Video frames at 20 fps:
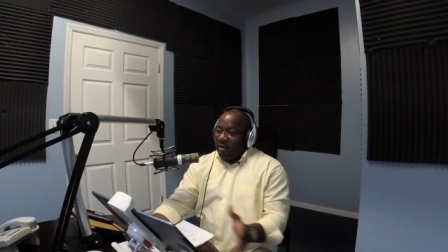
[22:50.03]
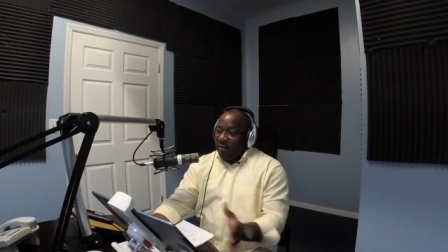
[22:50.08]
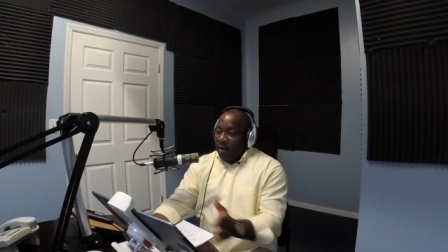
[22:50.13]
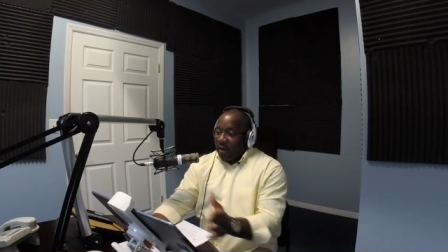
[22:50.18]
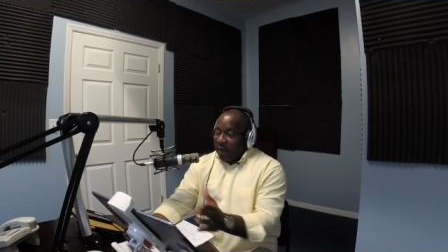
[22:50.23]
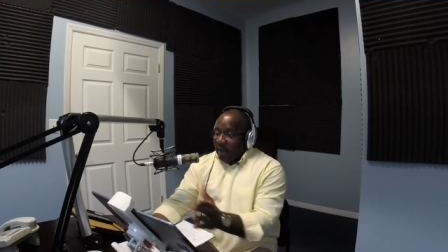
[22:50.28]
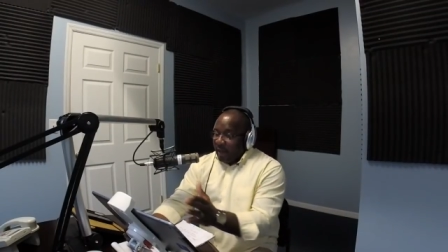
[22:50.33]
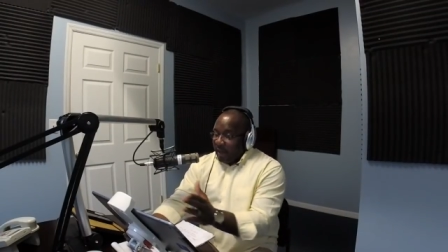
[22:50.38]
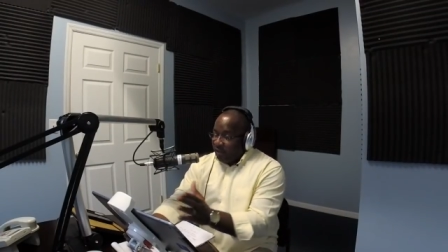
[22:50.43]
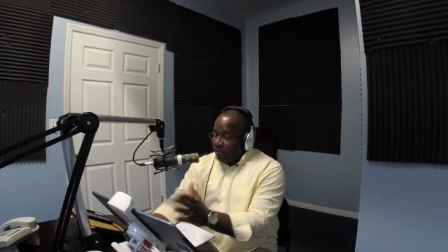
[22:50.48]

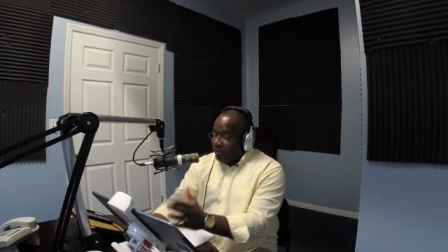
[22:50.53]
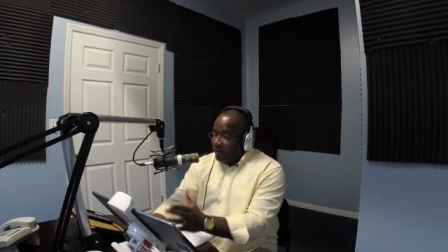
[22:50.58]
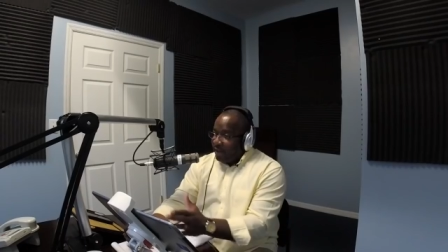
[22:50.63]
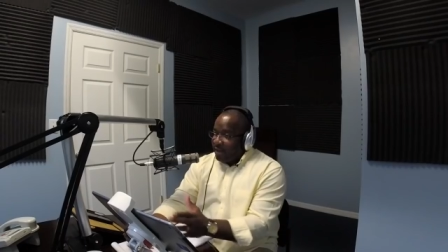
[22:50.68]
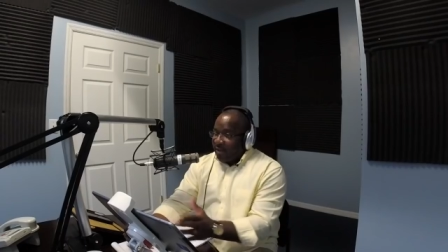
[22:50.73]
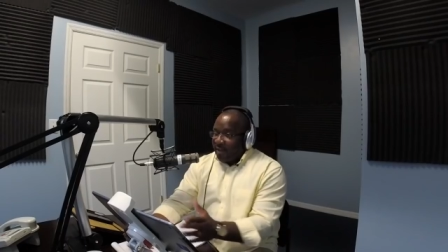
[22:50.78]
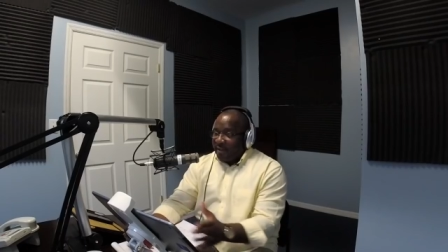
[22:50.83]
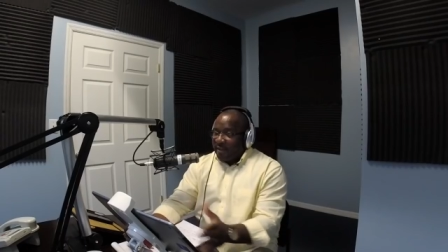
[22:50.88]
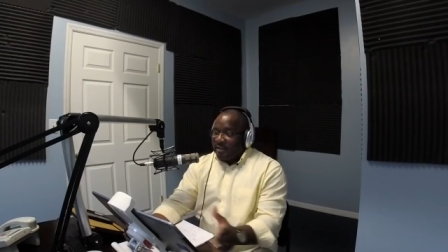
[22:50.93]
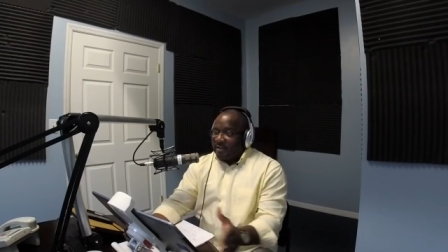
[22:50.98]
But I trying
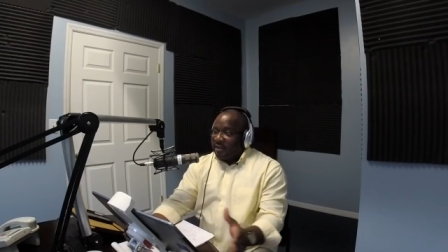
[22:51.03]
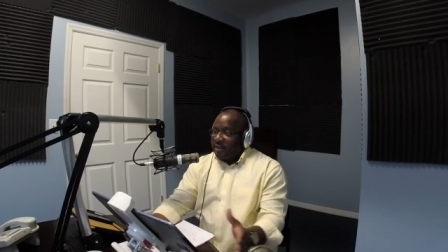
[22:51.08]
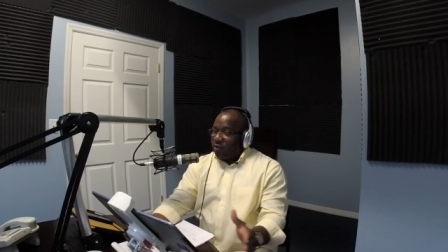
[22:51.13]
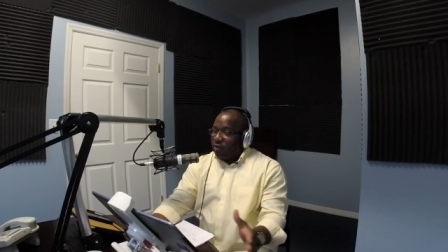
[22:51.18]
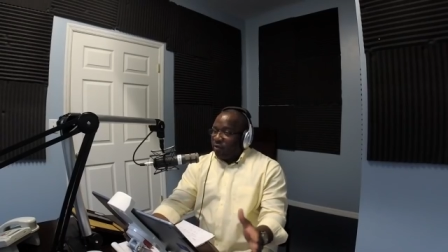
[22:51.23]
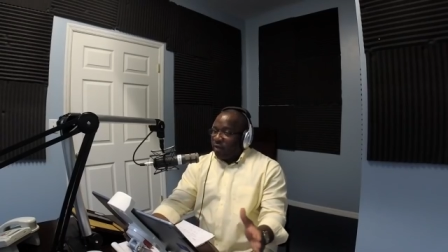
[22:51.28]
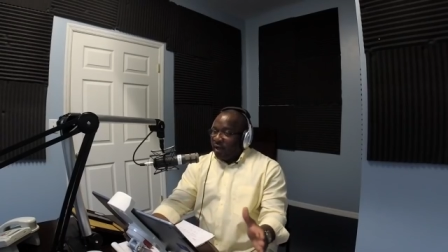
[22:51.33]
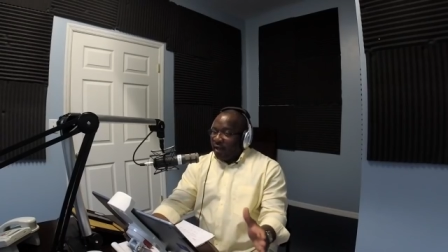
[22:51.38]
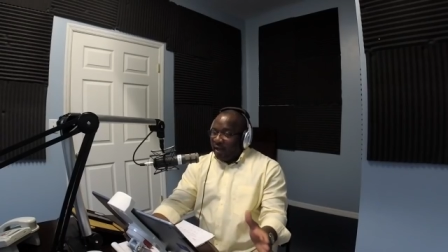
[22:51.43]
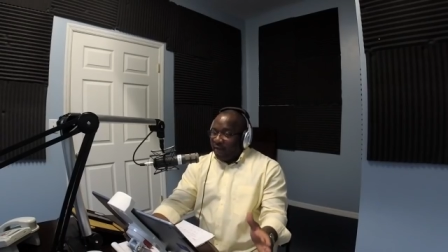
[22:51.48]
to lay this thing
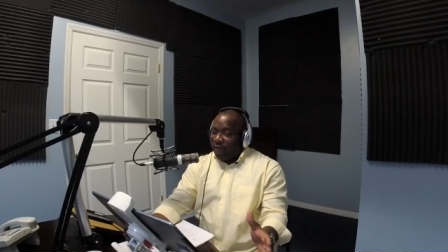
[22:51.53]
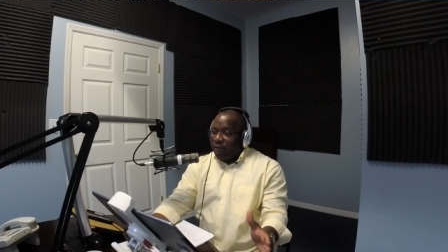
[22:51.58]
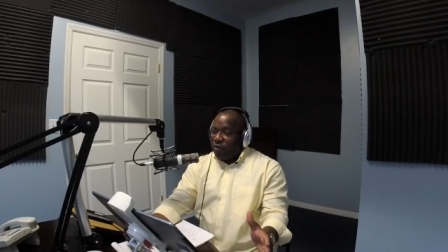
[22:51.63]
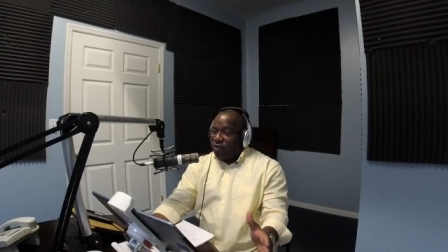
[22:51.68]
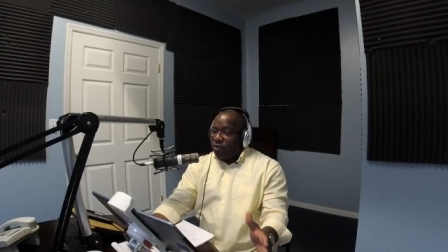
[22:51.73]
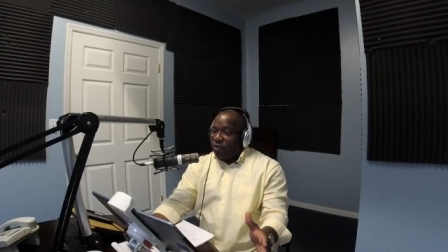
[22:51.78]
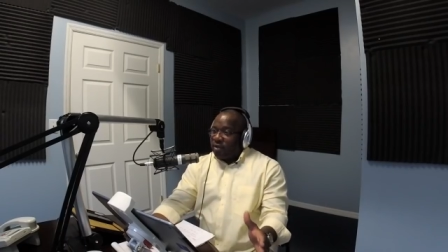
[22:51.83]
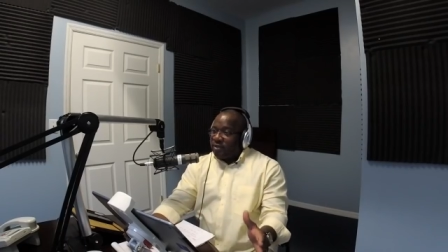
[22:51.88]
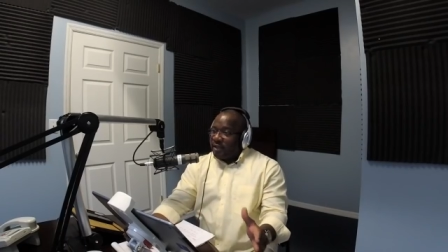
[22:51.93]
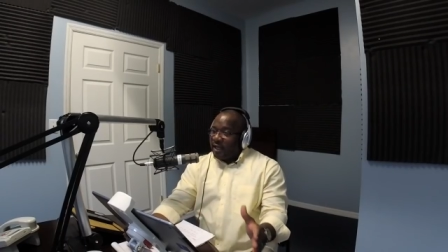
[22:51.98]
out clear for you
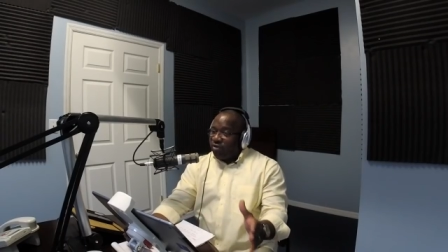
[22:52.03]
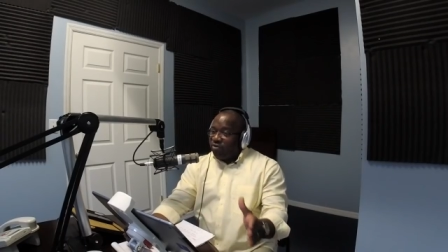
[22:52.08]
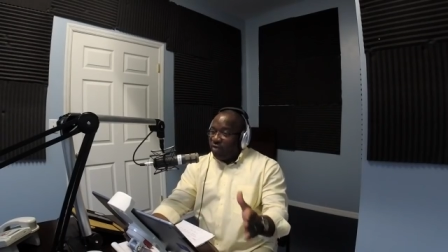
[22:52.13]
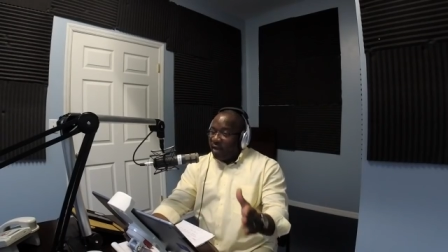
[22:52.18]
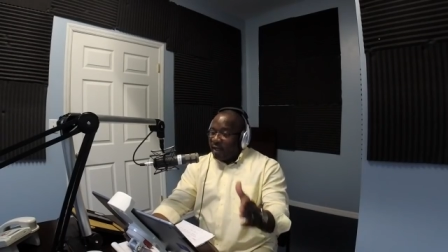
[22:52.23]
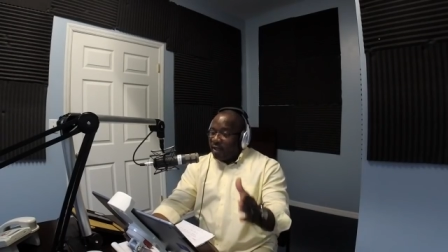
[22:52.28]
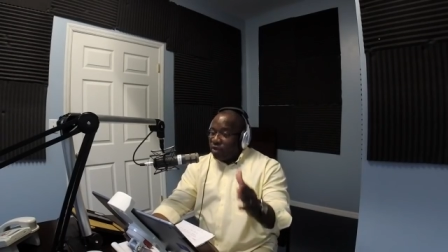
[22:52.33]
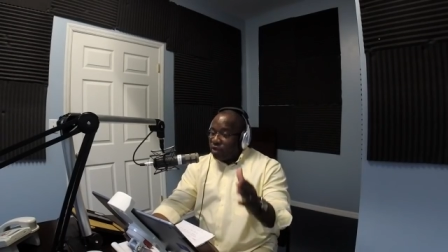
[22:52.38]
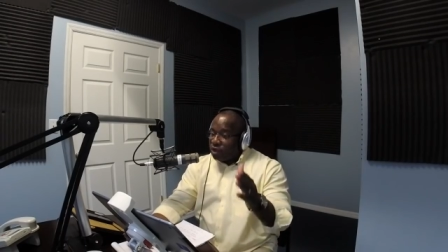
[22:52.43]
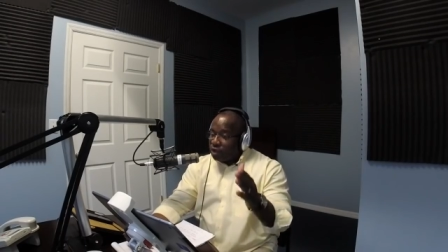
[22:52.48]
because I
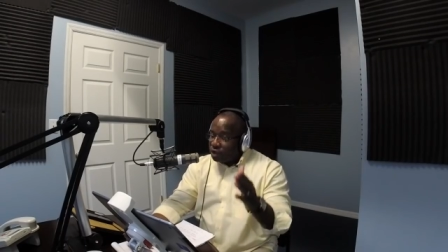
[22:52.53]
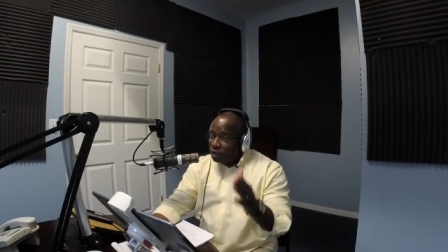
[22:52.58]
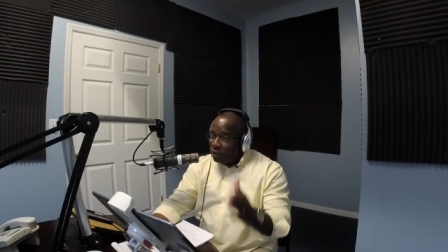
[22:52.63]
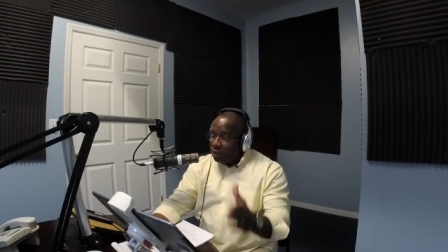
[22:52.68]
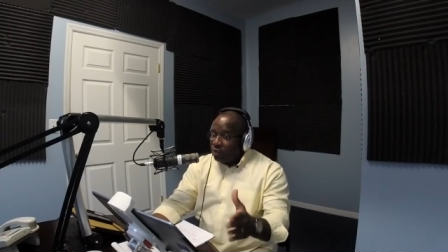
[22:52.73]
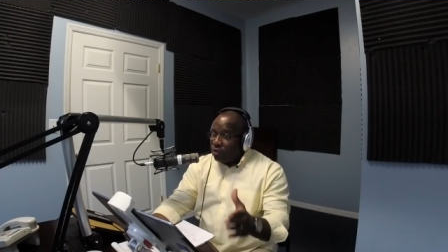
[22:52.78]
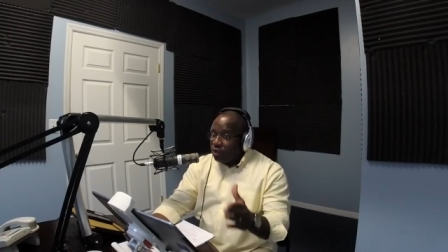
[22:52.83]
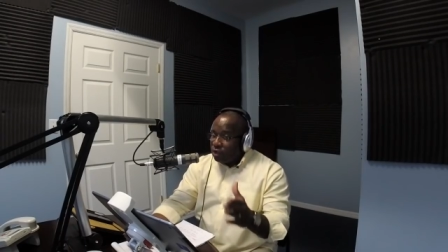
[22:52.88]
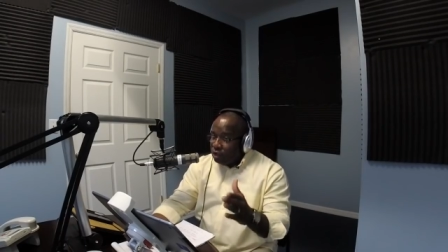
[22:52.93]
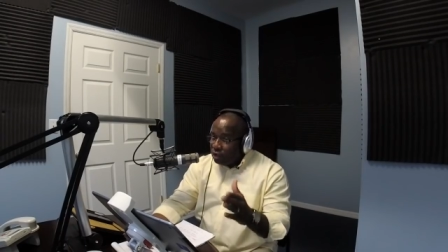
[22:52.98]
trying to
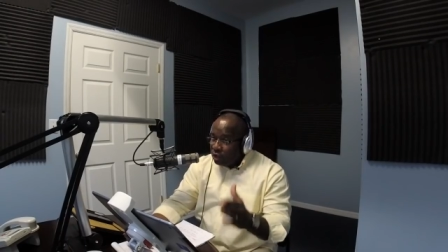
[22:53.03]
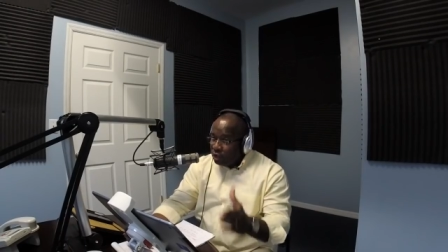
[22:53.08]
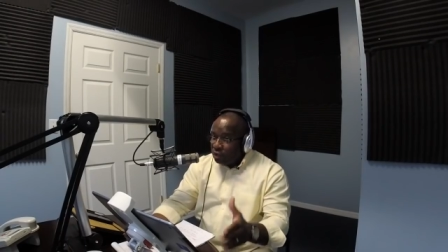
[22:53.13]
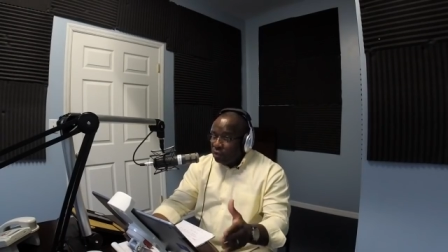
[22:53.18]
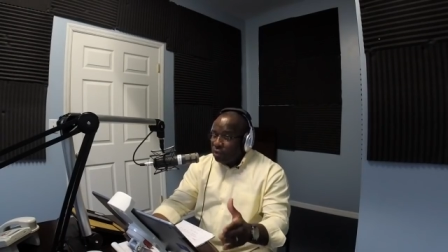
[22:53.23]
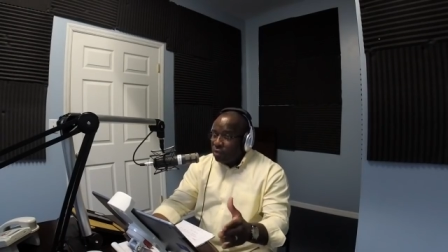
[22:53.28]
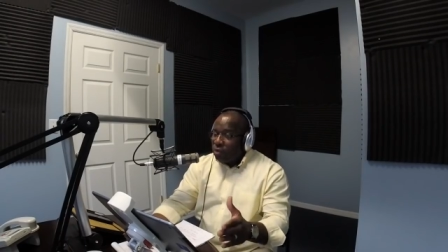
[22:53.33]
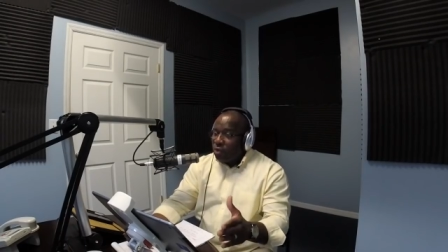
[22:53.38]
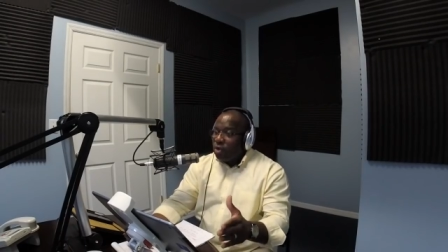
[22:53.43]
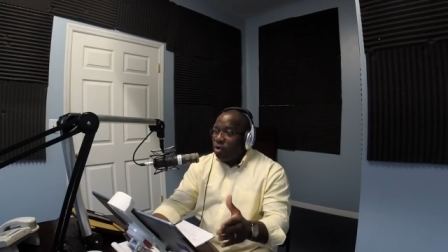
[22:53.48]
show
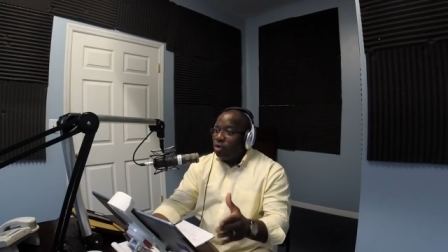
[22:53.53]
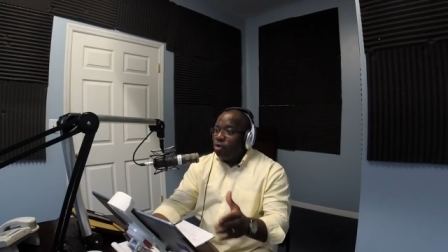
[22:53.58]
you